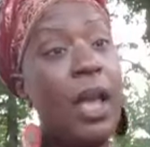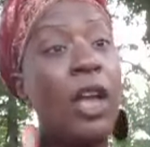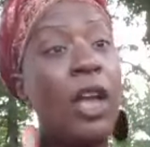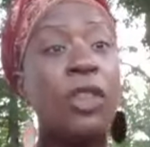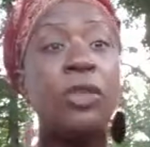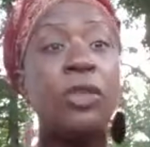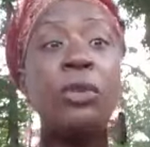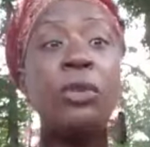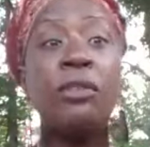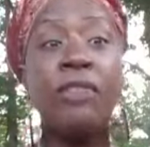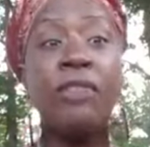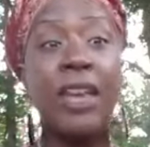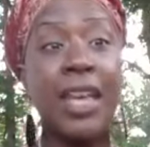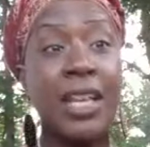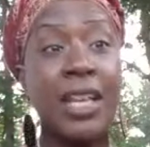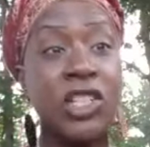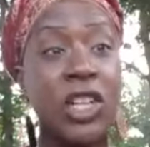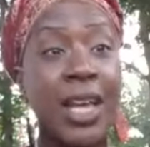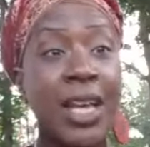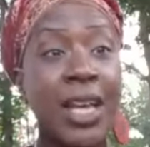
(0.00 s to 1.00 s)
through the fake
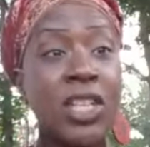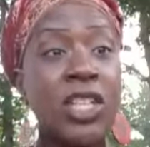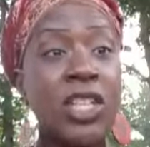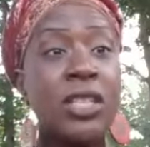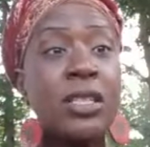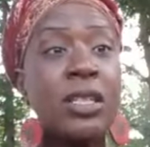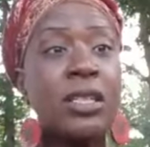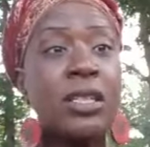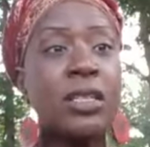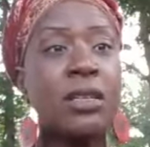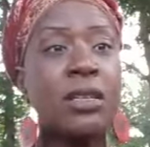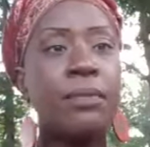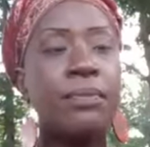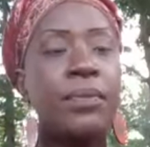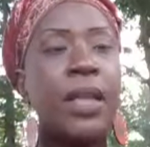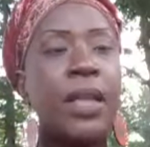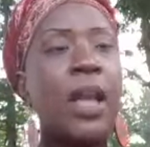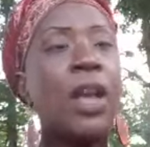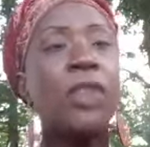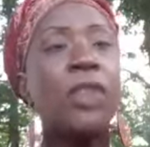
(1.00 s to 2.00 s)
education system,
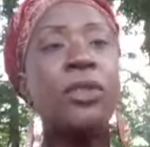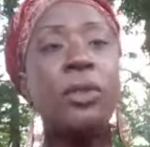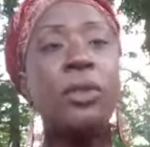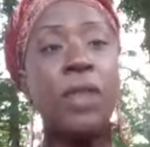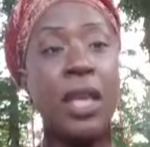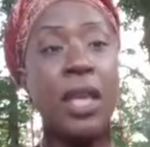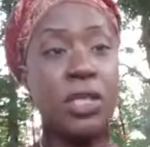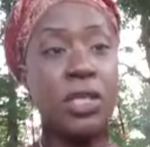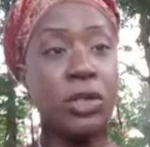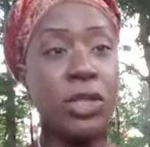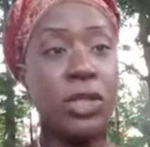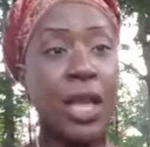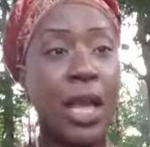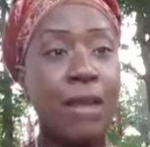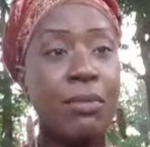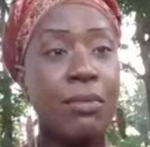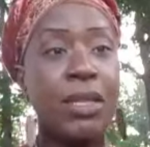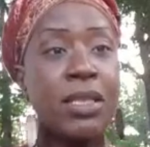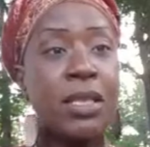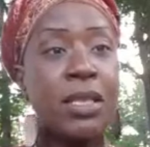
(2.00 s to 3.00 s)
through the
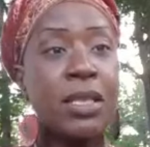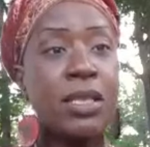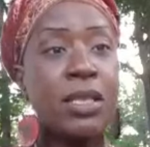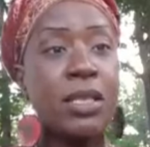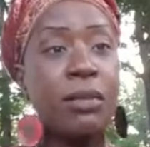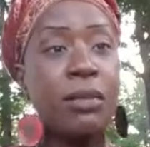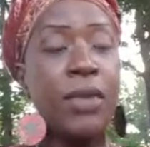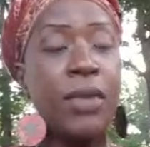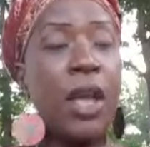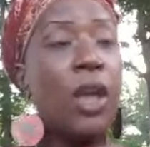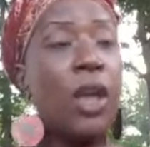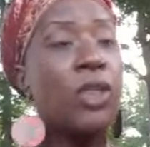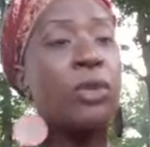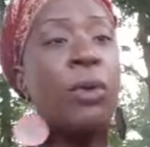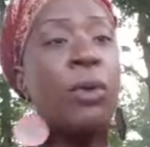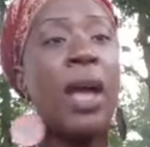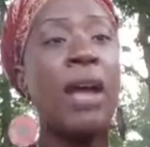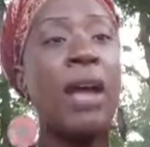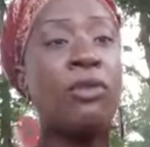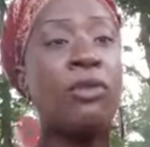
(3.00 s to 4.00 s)
entertainment system, through
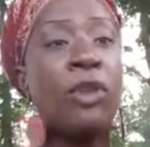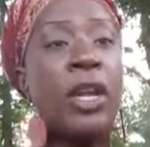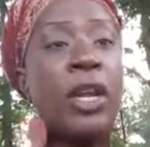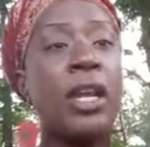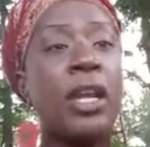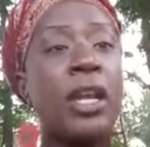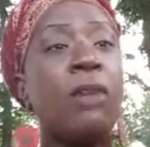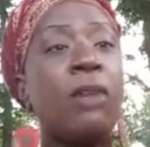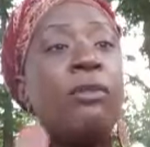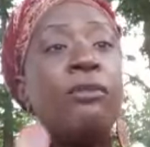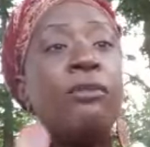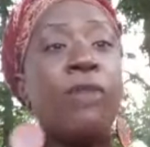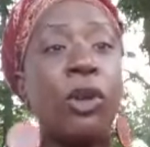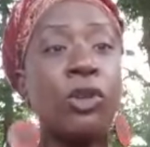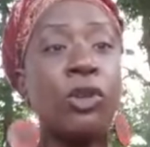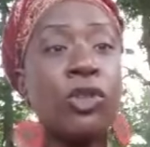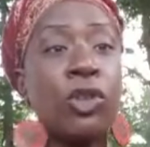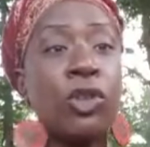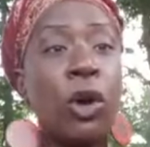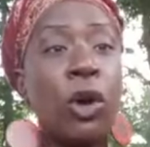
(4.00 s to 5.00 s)
every
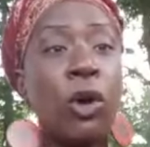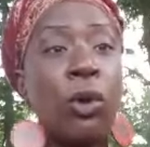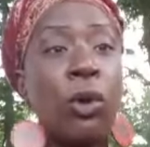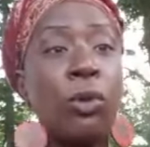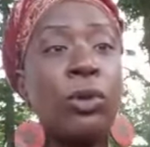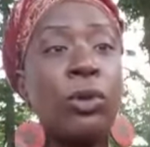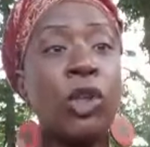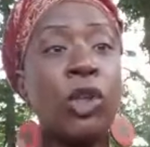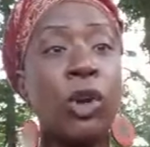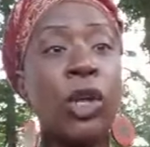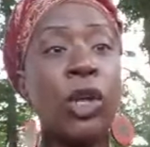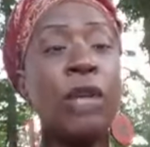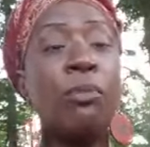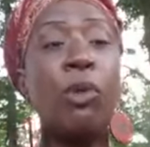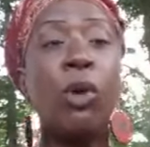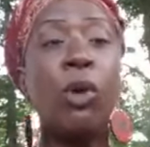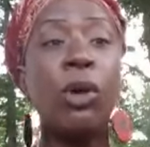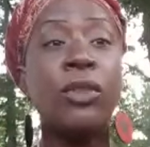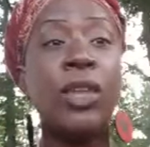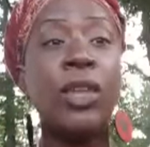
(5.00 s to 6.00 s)
converso, dirty
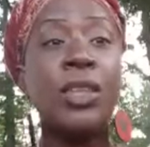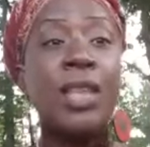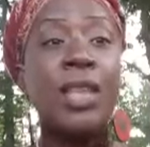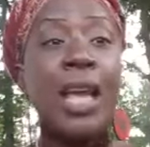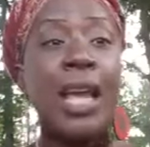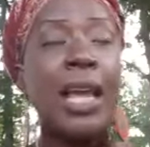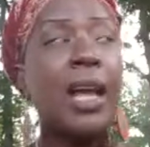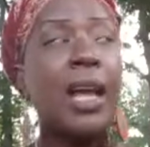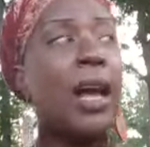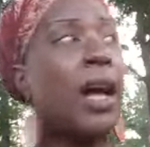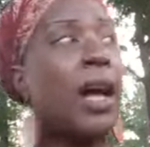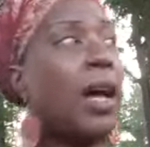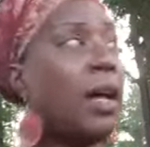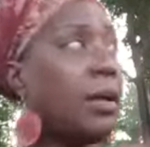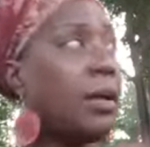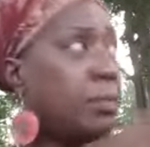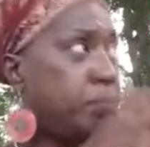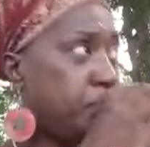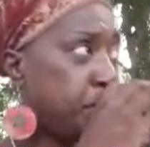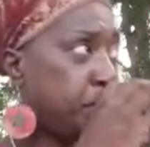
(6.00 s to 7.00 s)
Moor that they
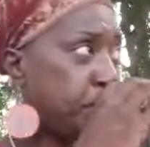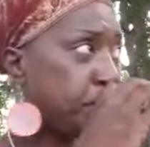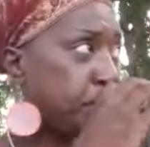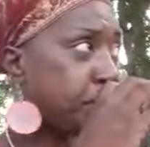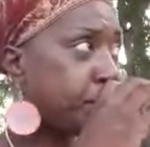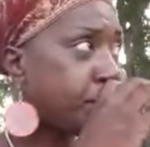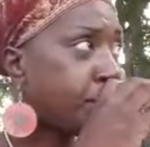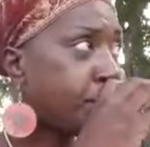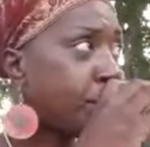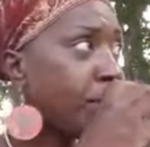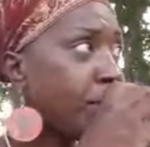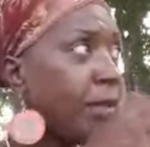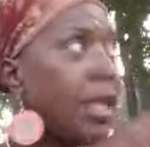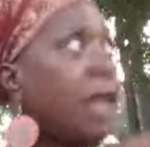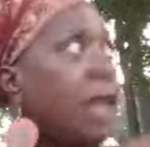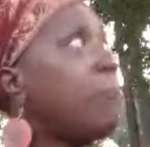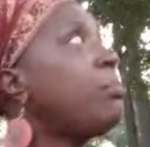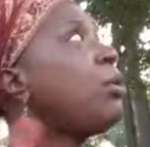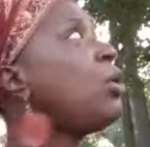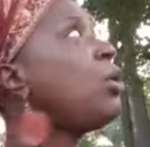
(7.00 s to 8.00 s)
um,
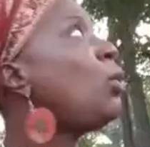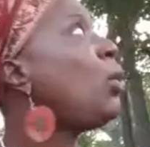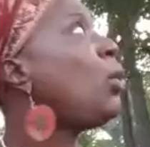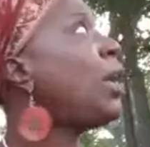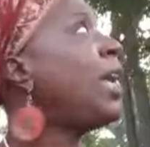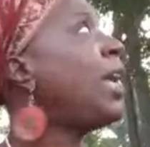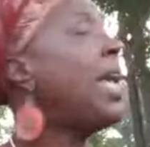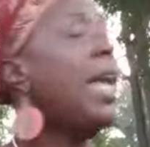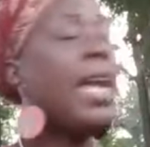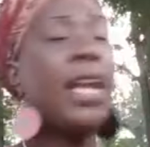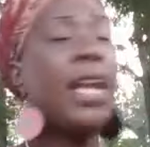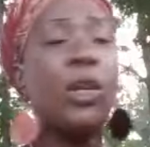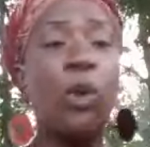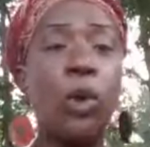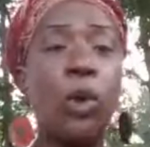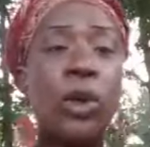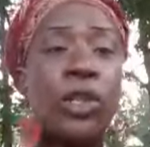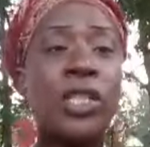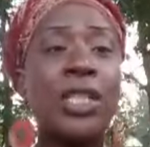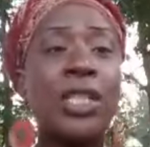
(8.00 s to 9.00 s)
employ in
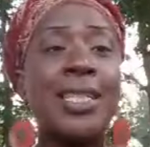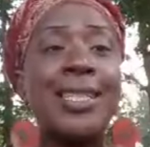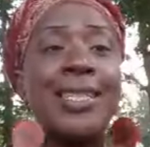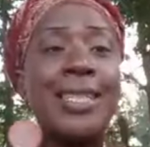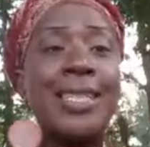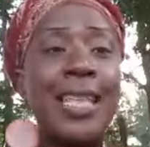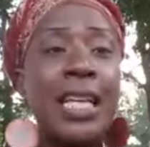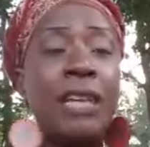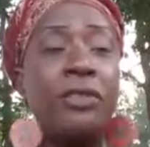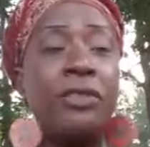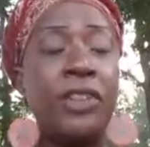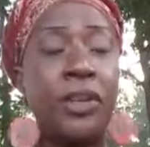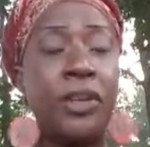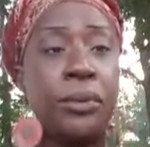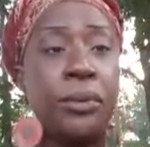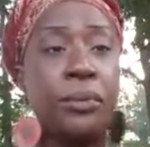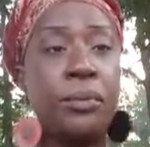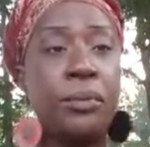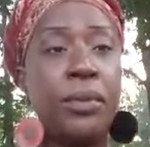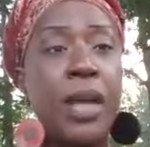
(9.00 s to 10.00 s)
order to deceive you.
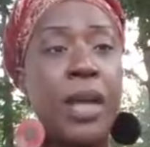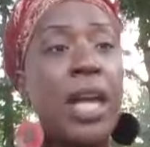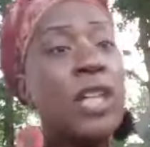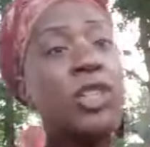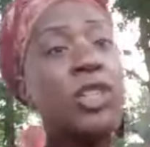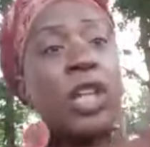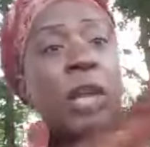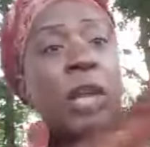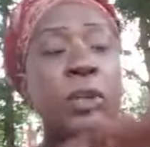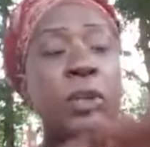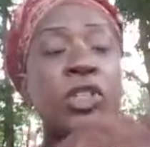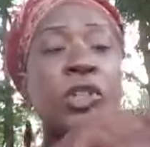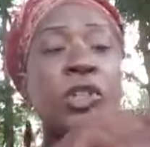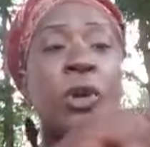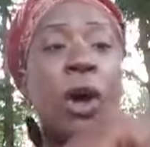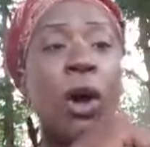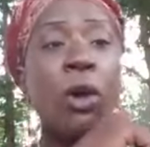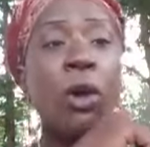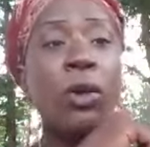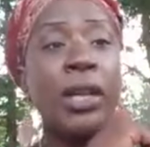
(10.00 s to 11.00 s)
So they put your
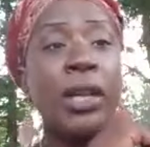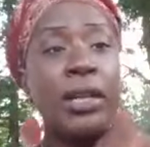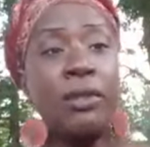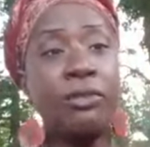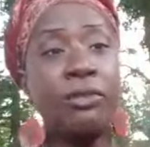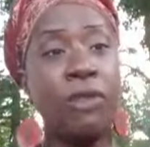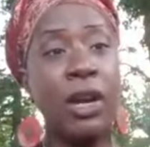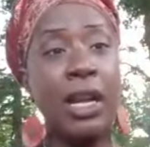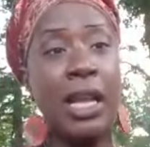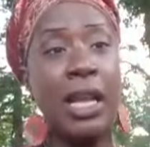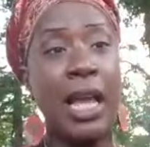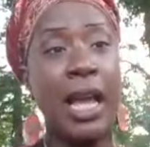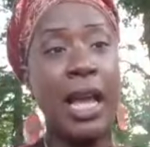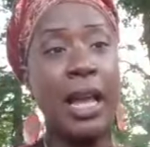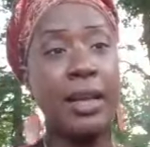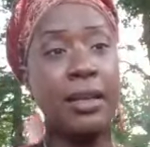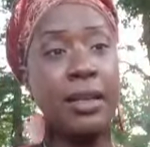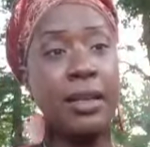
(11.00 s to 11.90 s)
own in the front line.